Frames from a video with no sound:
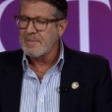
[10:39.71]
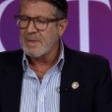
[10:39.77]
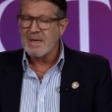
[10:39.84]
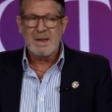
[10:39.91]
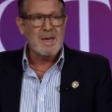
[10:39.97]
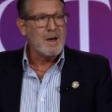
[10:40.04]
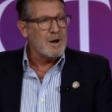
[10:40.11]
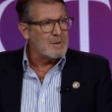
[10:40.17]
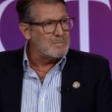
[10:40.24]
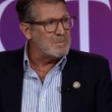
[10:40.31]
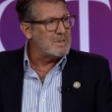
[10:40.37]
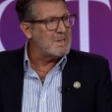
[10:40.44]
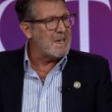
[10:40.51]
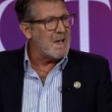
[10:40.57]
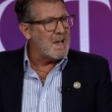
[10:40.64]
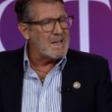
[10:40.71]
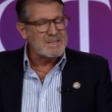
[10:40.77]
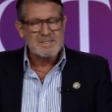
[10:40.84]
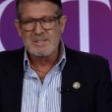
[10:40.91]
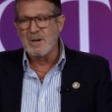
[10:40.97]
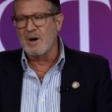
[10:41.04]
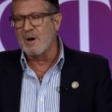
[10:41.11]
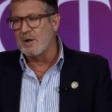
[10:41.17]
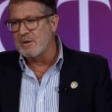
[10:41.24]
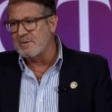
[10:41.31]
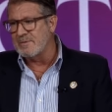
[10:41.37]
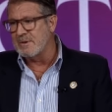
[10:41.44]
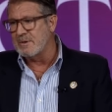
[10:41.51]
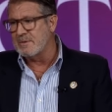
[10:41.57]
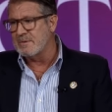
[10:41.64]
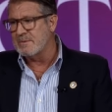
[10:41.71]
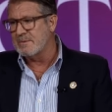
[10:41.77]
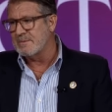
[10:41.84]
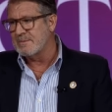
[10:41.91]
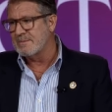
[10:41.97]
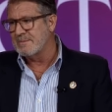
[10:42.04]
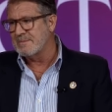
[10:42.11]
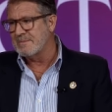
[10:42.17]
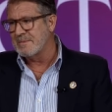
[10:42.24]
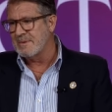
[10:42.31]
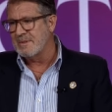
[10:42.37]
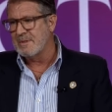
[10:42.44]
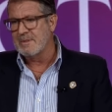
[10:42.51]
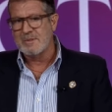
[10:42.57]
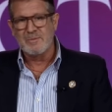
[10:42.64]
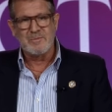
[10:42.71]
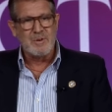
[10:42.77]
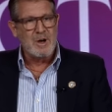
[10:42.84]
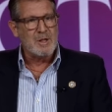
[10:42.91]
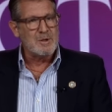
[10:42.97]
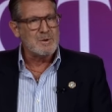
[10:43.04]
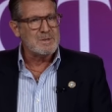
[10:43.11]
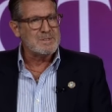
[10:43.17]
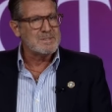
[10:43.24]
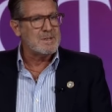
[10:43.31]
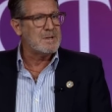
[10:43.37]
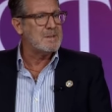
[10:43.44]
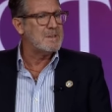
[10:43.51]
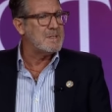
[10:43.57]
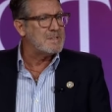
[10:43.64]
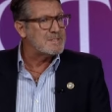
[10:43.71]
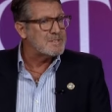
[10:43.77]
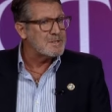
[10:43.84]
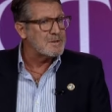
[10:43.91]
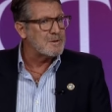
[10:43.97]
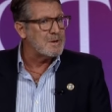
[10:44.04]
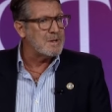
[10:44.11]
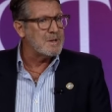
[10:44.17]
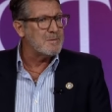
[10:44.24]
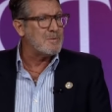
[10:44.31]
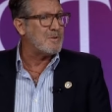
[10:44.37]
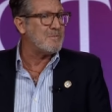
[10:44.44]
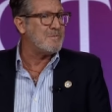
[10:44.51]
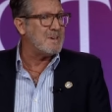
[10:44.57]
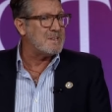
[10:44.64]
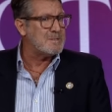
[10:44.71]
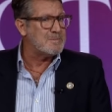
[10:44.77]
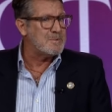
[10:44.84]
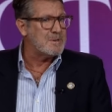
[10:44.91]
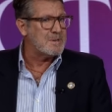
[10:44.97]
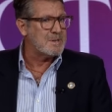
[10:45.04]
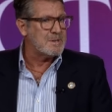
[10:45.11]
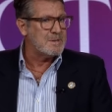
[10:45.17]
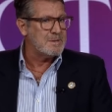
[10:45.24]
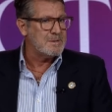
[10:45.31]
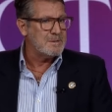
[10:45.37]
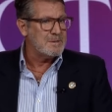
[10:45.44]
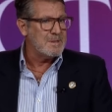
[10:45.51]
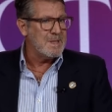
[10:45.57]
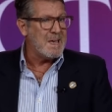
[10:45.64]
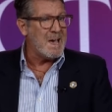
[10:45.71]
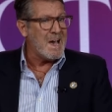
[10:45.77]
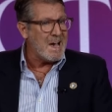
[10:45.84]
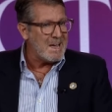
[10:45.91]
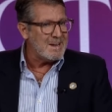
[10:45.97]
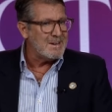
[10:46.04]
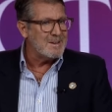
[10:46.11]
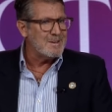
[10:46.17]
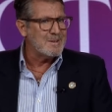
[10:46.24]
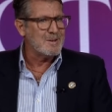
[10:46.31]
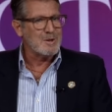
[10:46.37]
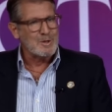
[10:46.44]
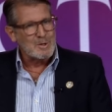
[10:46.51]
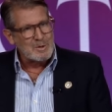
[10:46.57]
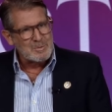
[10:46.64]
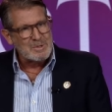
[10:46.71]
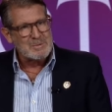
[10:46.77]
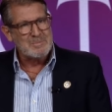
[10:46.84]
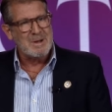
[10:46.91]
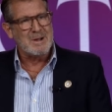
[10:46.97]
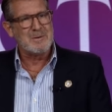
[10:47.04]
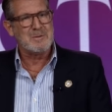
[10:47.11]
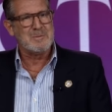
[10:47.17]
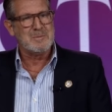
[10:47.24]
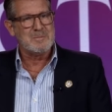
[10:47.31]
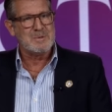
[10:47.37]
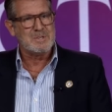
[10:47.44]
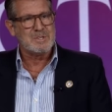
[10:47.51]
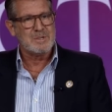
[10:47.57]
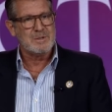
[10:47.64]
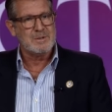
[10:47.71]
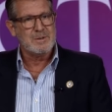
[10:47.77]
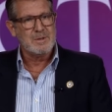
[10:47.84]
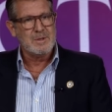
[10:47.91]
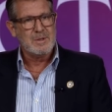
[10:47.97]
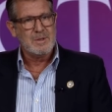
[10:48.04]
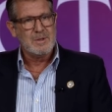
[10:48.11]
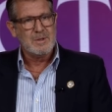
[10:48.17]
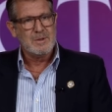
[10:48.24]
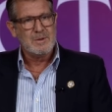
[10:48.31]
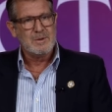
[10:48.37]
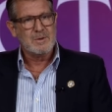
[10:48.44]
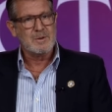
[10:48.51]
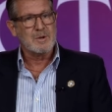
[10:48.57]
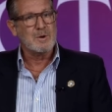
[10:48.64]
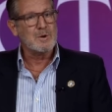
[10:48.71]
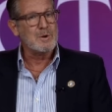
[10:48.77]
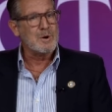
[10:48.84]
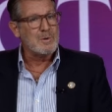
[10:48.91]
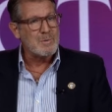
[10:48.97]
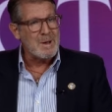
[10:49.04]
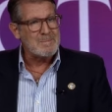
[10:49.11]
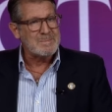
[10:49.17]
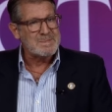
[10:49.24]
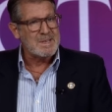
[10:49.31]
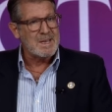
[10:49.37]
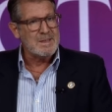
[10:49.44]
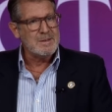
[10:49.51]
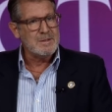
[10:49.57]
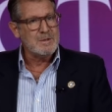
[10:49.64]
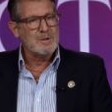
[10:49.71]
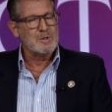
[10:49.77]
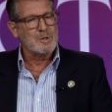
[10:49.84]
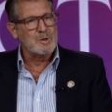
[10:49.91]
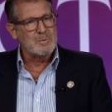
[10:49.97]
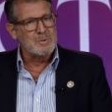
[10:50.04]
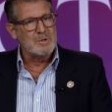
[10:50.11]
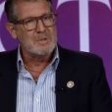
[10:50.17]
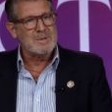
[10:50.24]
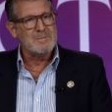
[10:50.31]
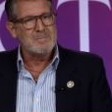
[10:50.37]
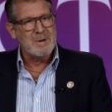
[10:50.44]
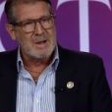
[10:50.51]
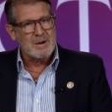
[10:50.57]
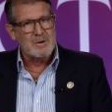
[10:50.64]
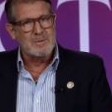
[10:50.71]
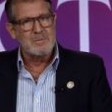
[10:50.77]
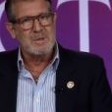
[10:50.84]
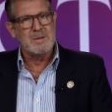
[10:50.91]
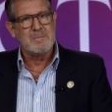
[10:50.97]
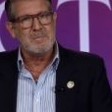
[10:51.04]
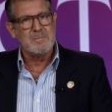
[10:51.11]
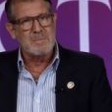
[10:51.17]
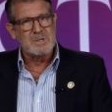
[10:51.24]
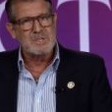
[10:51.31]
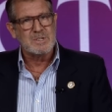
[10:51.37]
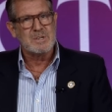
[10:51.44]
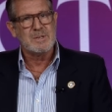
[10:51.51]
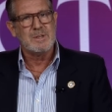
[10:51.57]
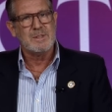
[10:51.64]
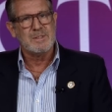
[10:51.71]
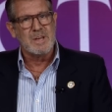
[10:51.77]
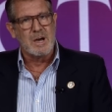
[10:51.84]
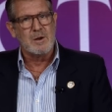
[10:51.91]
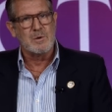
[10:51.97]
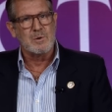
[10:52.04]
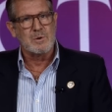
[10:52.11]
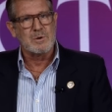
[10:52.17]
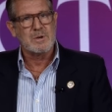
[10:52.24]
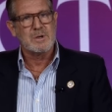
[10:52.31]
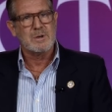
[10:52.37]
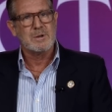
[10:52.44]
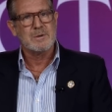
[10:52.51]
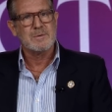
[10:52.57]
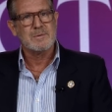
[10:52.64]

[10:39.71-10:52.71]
And I humbly ask all of you to follow us on Instagram or Facebook at Global Empowerment Mission, or go to our website, globalempowermentmission.org.